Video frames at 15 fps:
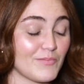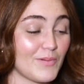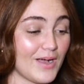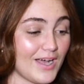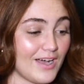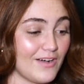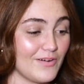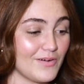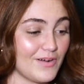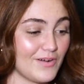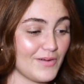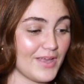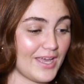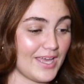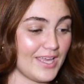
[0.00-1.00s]
Wow,
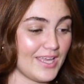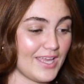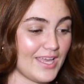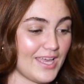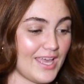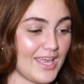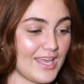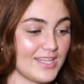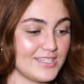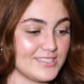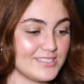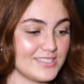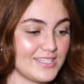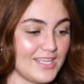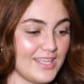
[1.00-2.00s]
okay.
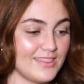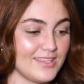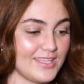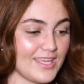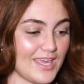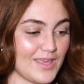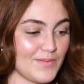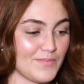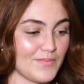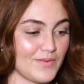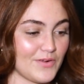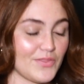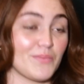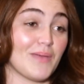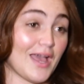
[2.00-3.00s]
And in the game
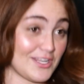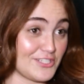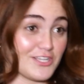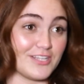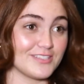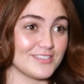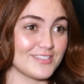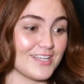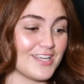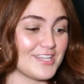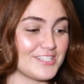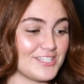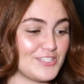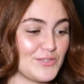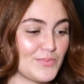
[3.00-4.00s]
or the matches,
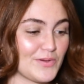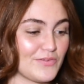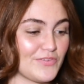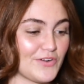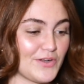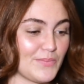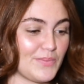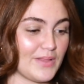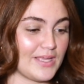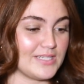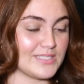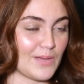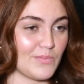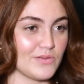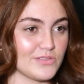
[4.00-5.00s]
did you prefer to play
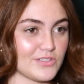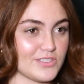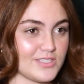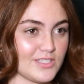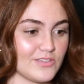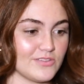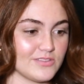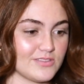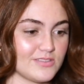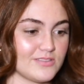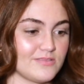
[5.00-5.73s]
doubles or singles?